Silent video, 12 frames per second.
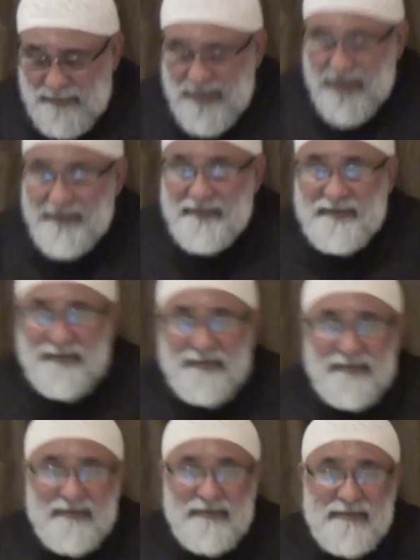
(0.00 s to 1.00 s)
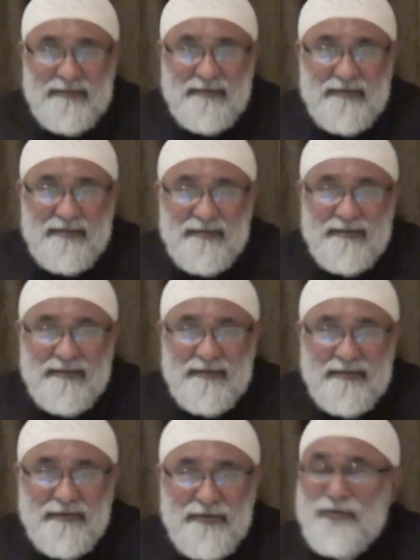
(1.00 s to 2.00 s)
But
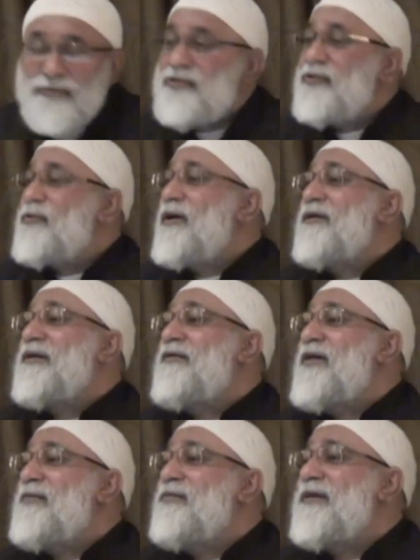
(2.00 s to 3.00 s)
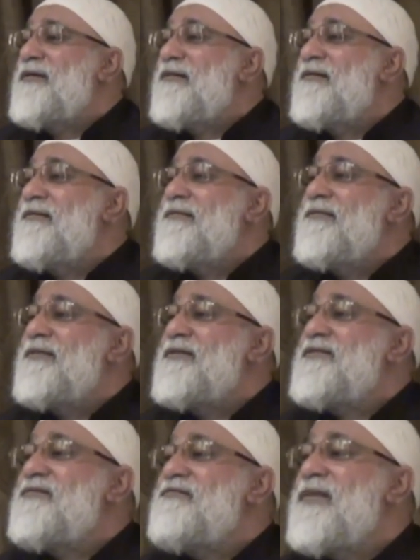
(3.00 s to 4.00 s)
don't you worry, grandmother.
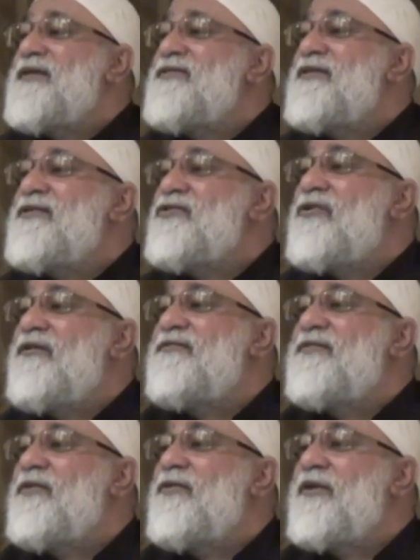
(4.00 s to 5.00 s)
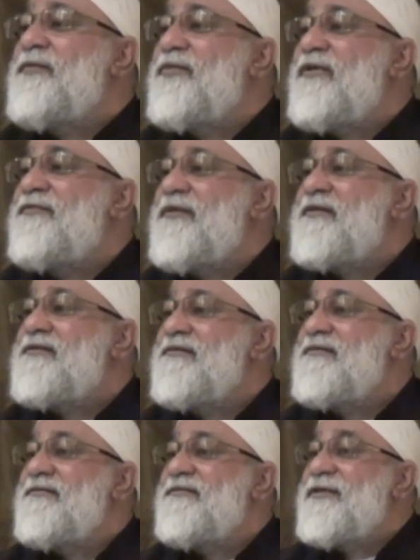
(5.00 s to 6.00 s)
This message of the Holy Prophet
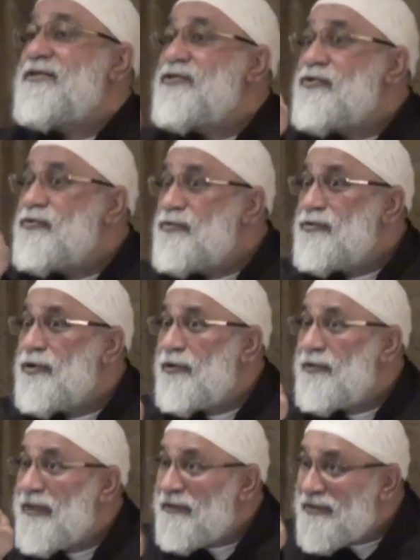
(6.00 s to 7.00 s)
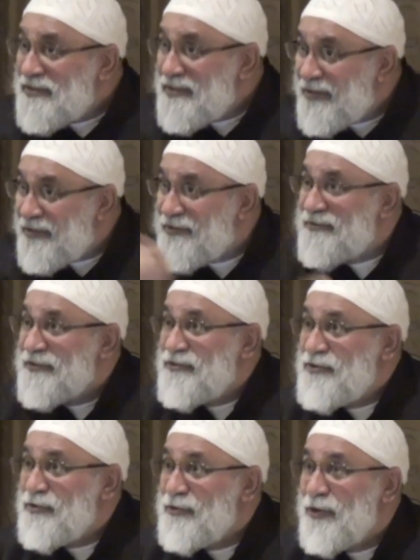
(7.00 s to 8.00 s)
that you know, and the secrets that
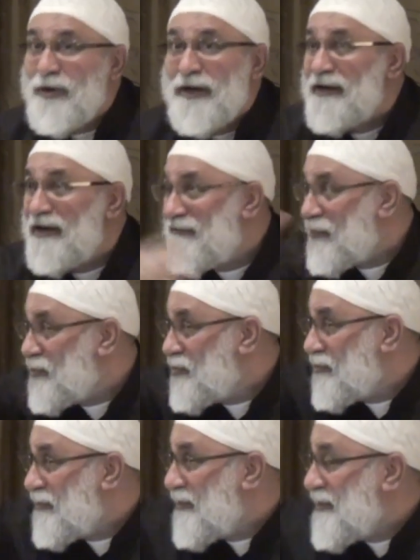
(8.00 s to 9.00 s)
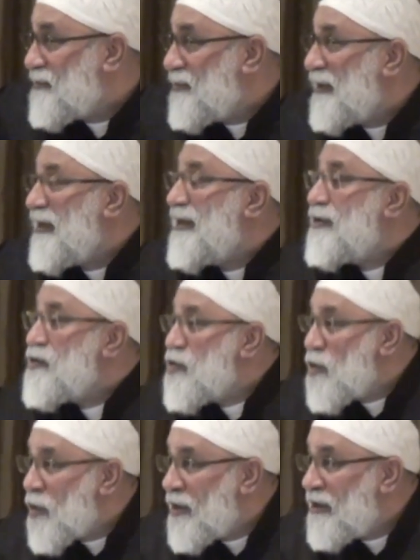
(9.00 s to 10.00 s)
you know, and unfortunately is being
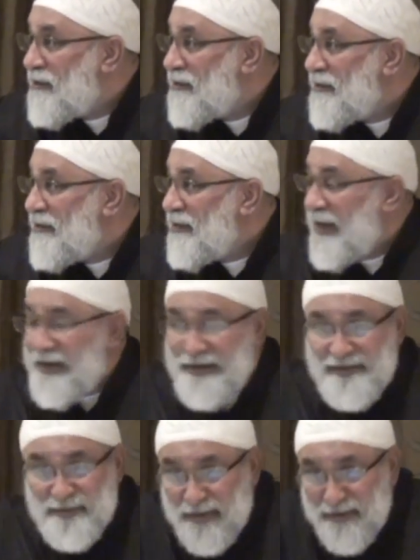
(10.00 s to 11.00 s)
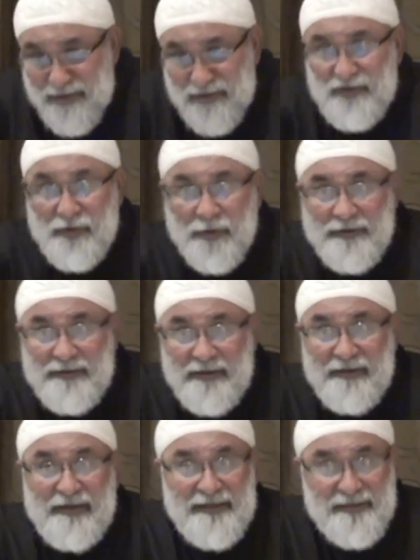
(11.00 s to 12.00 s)
ignored, and is being
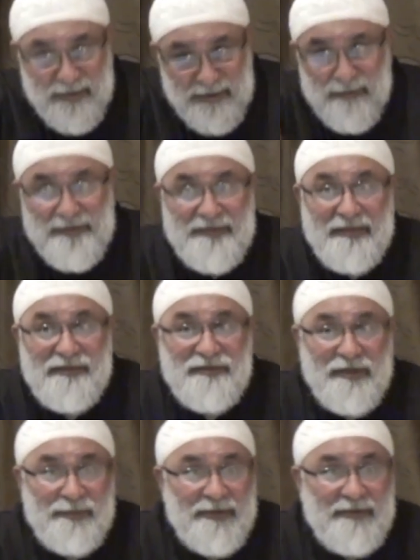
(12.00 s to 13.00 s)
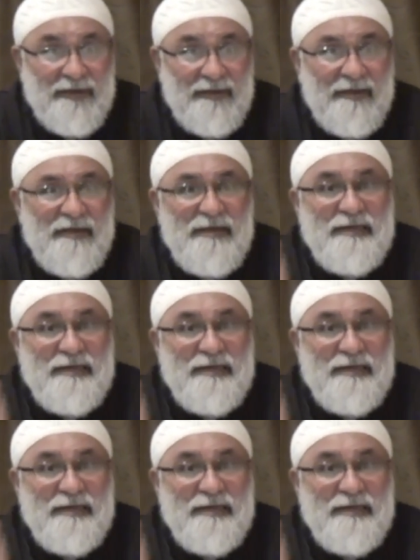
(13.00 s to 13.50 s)
distorted, and is being misinterpreted,